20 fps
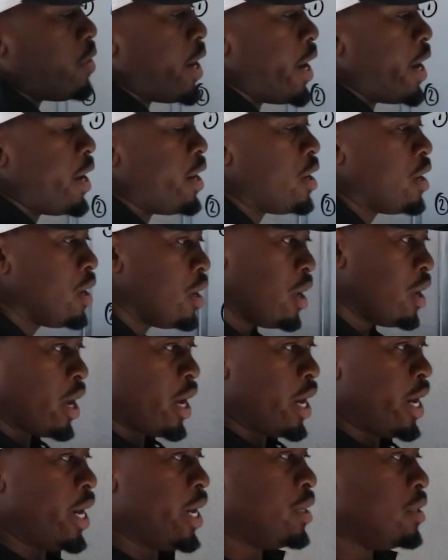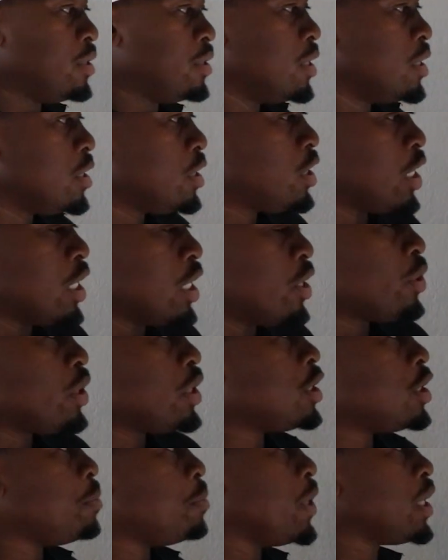right? And
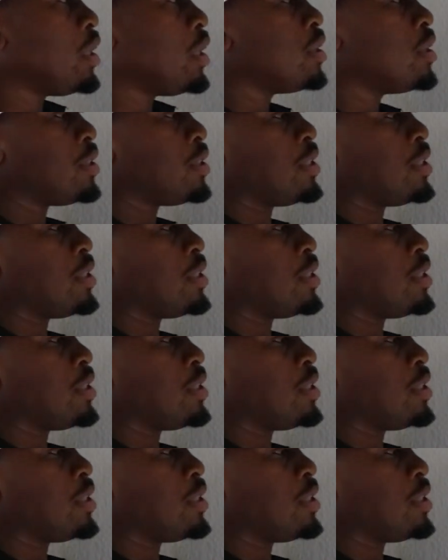generally speaking,